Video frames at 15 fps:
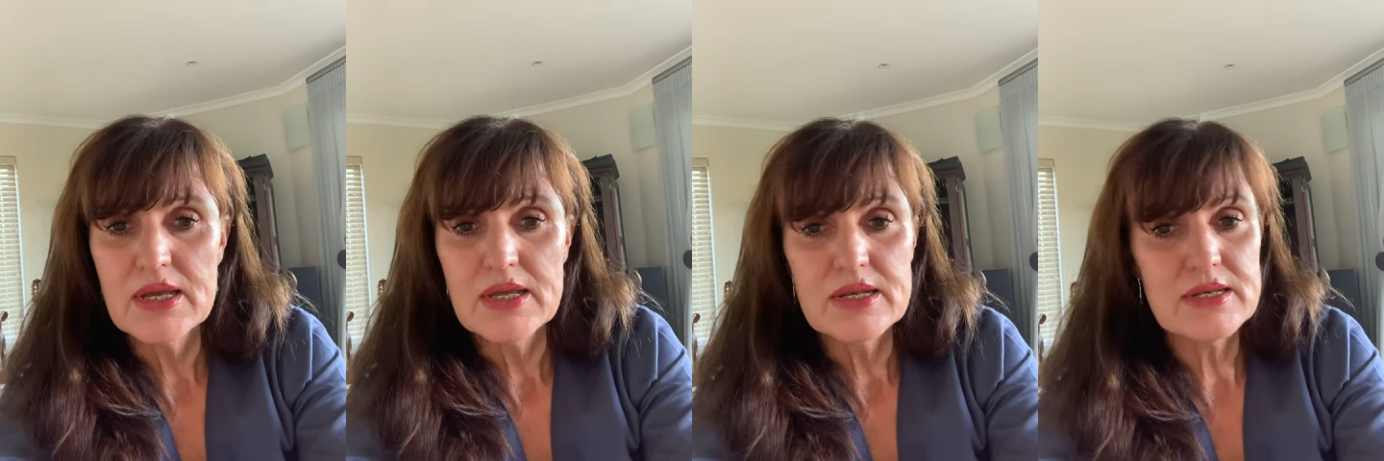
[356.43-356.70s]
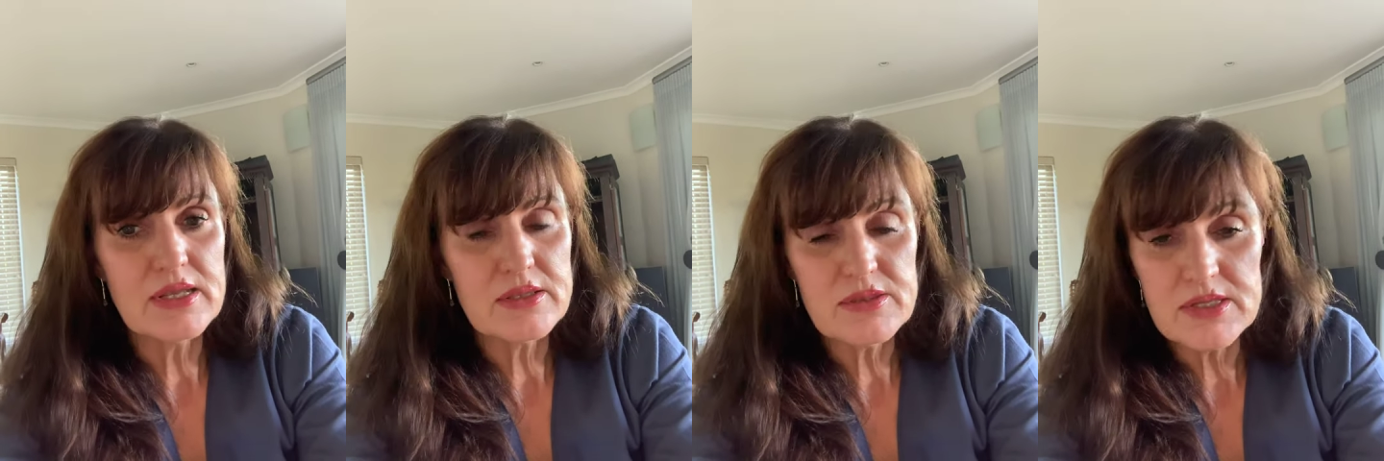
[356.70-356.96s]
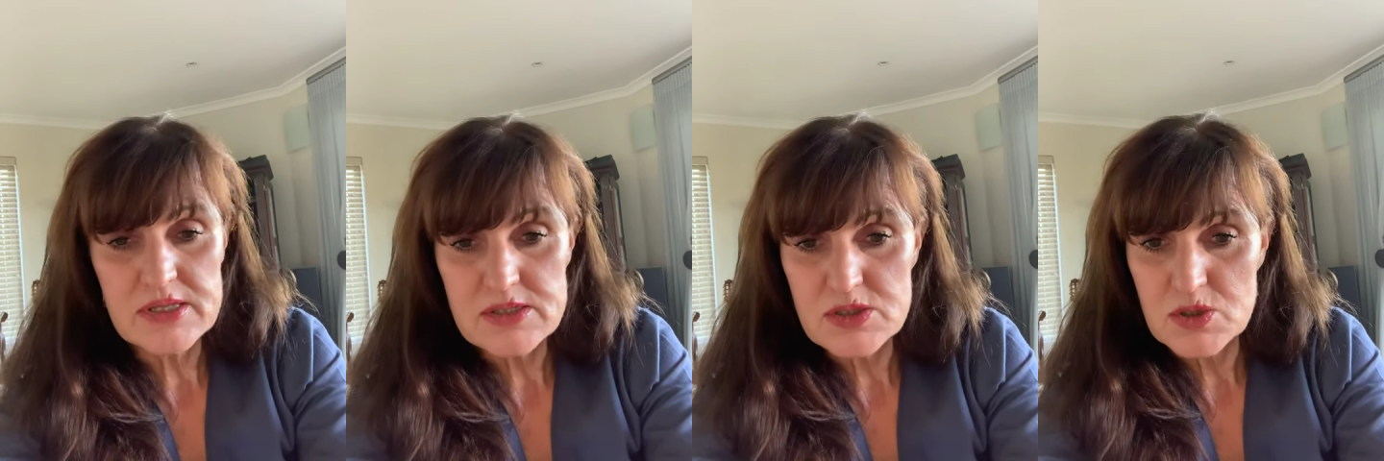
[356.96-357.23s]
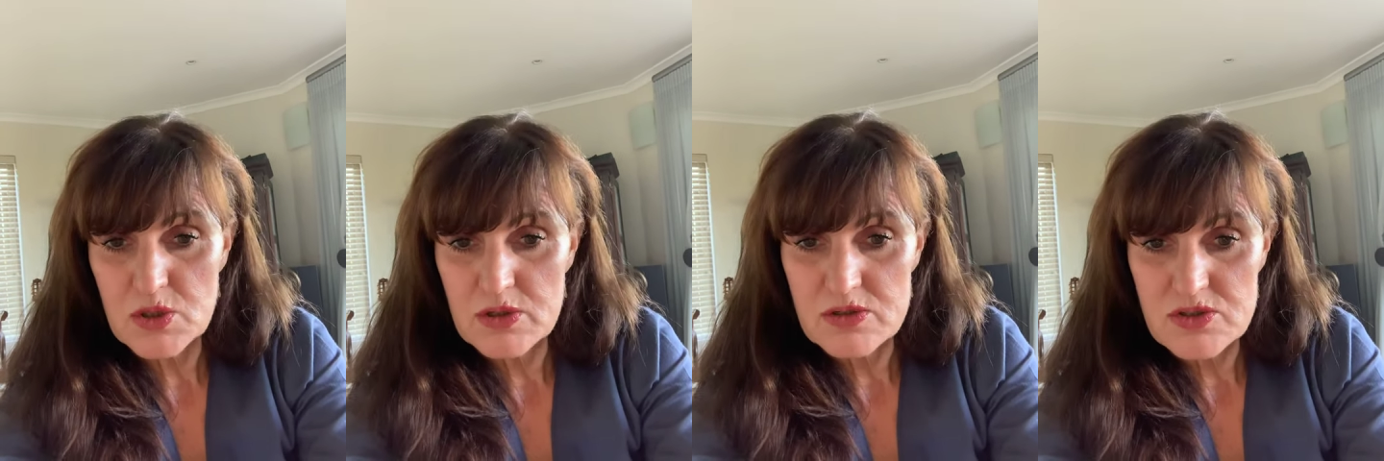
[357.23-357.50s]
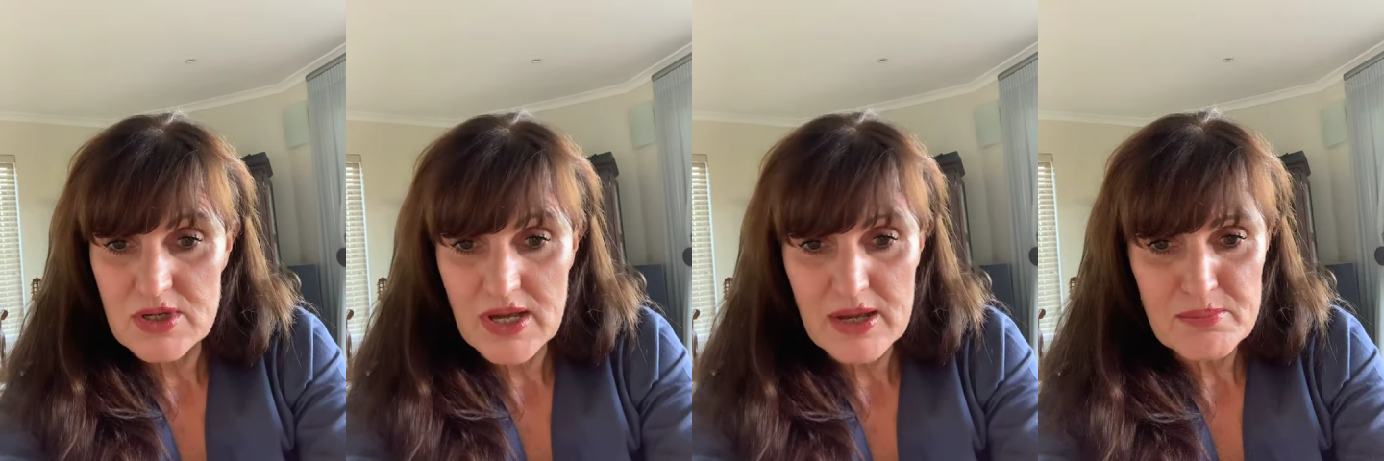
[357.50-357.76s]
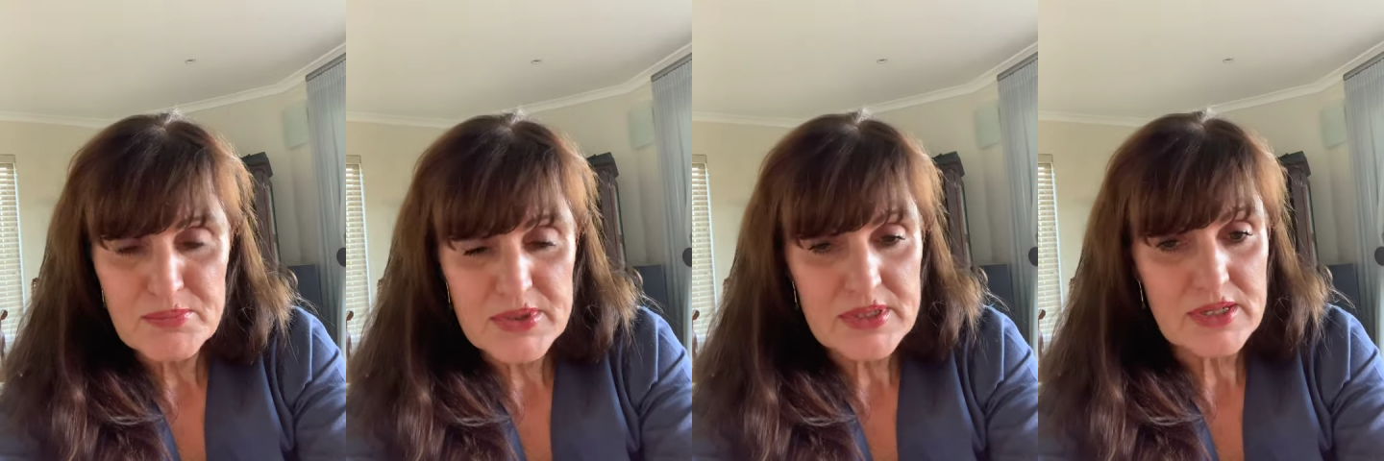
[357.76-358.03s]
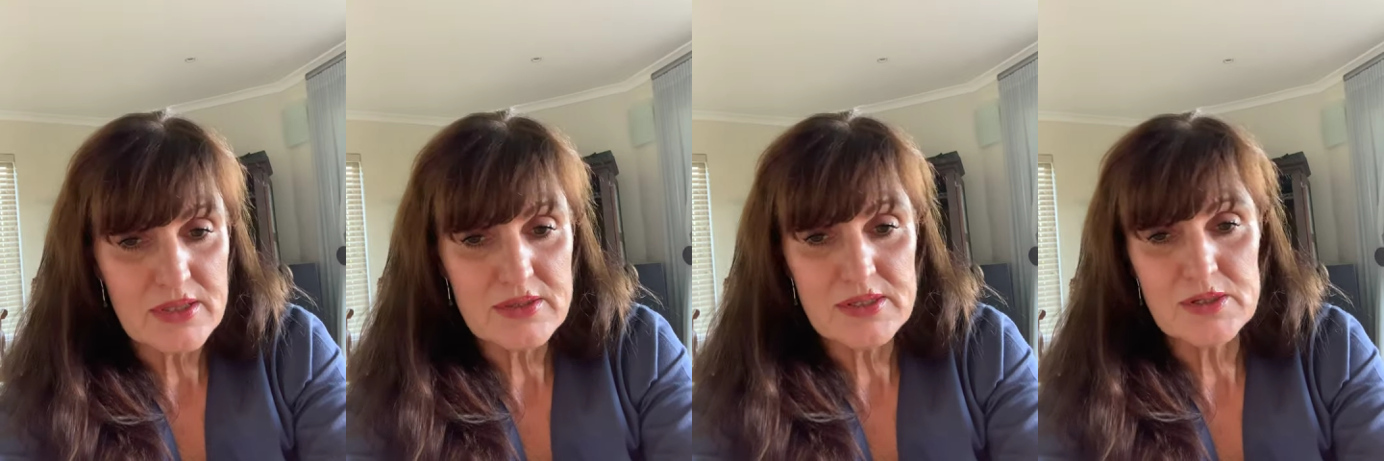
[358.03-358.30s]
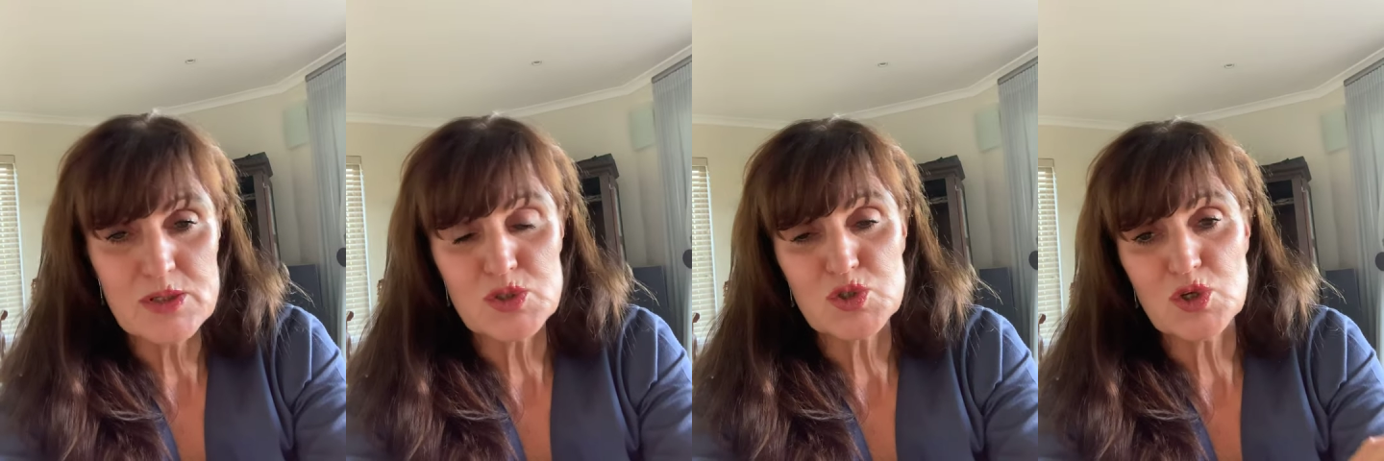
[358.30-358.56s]
Nothing is going to happen,
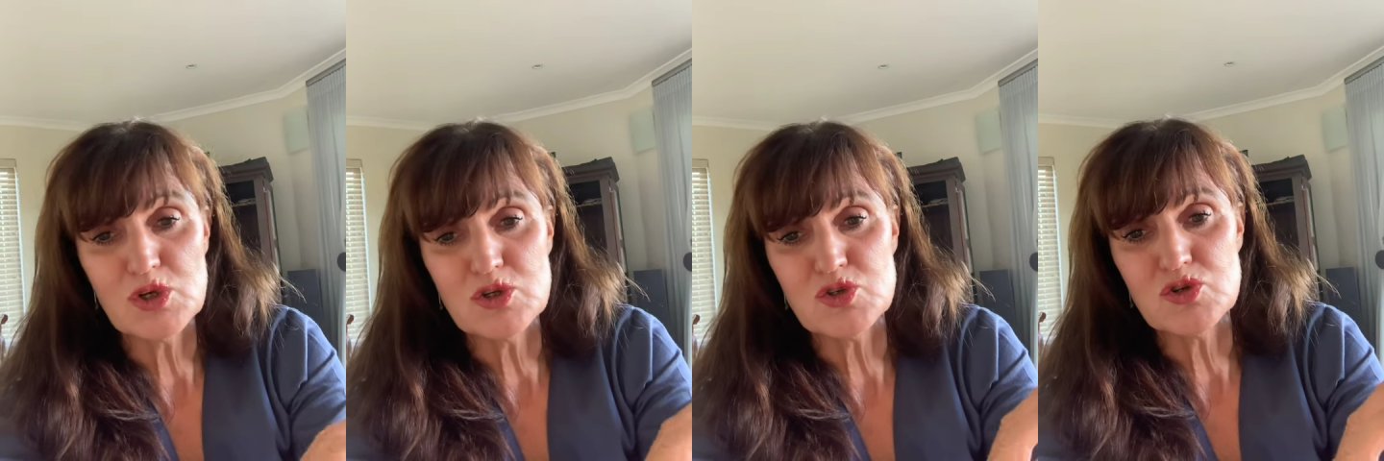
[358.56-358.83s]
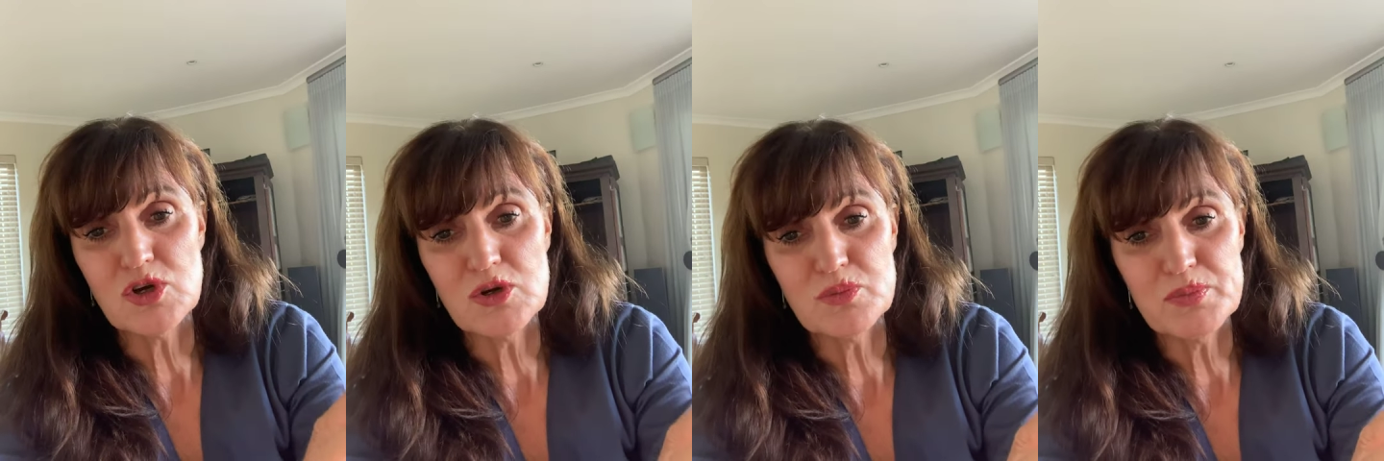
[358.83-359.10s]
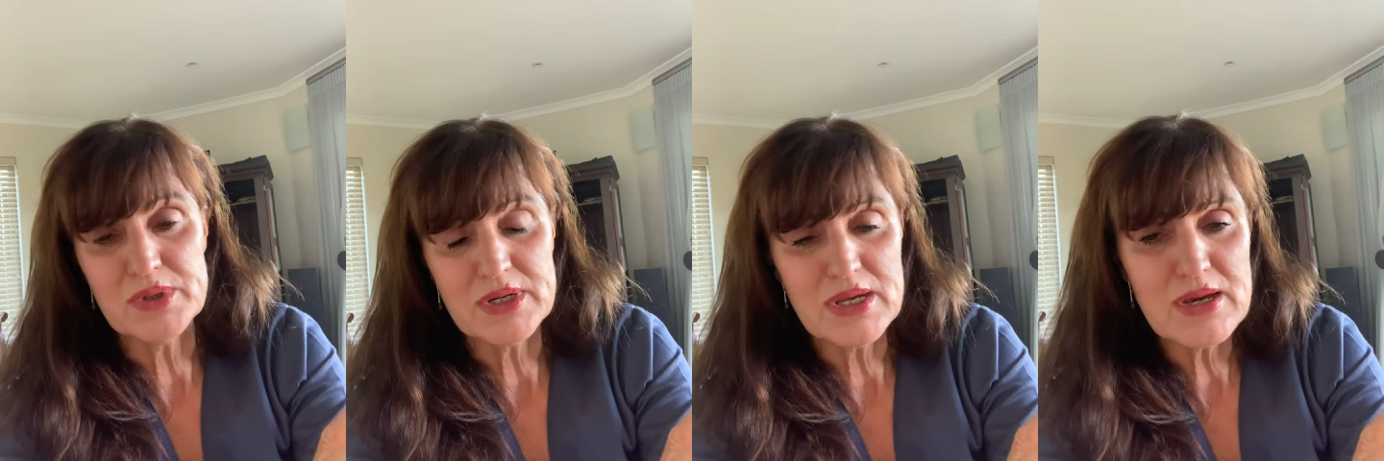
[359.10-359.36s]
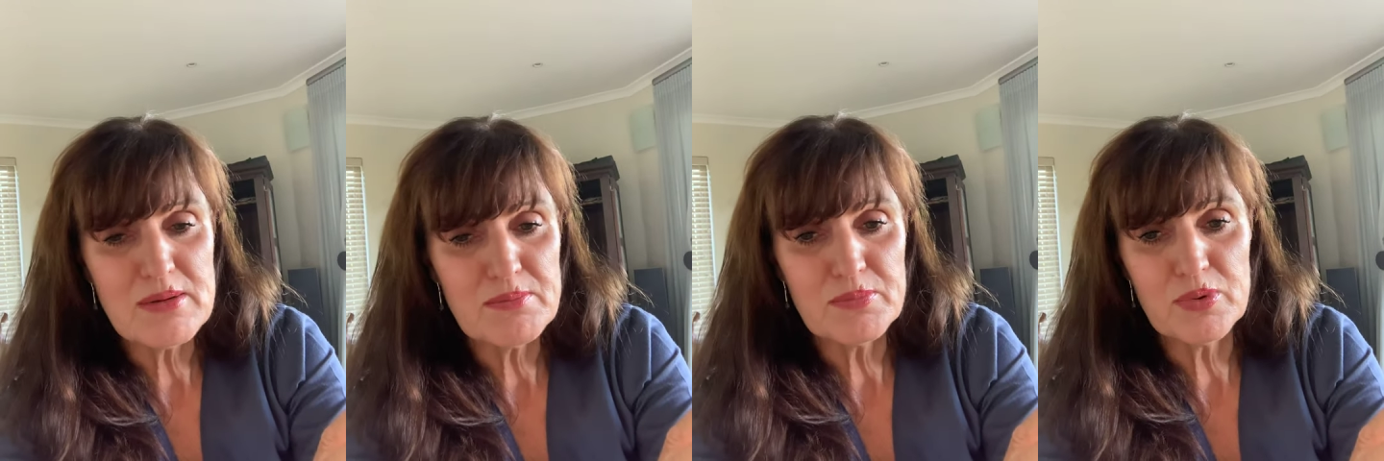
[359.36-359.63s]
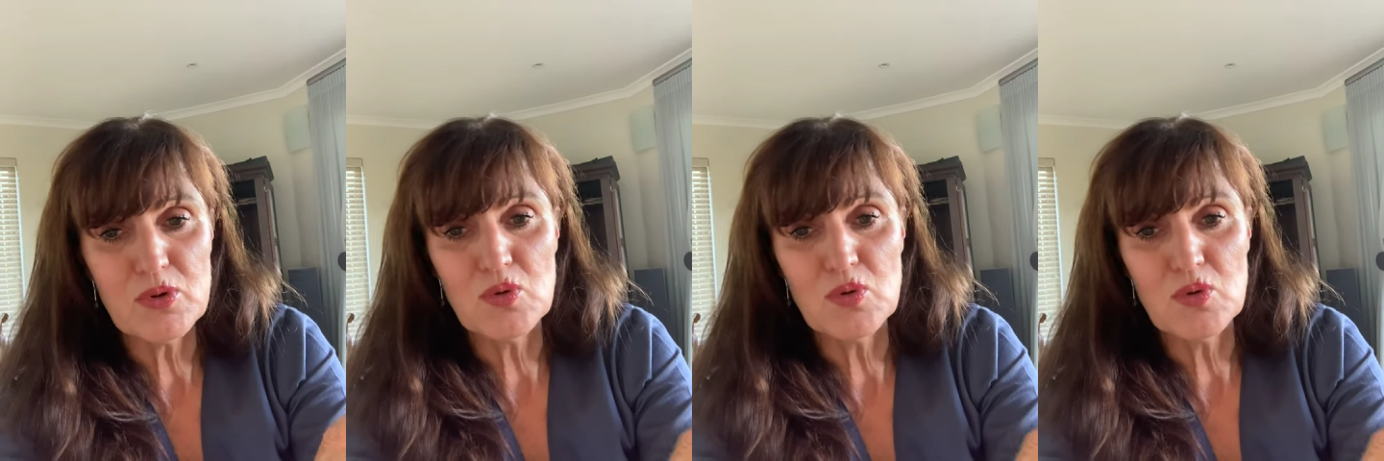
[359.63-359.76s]
nothing is going to open up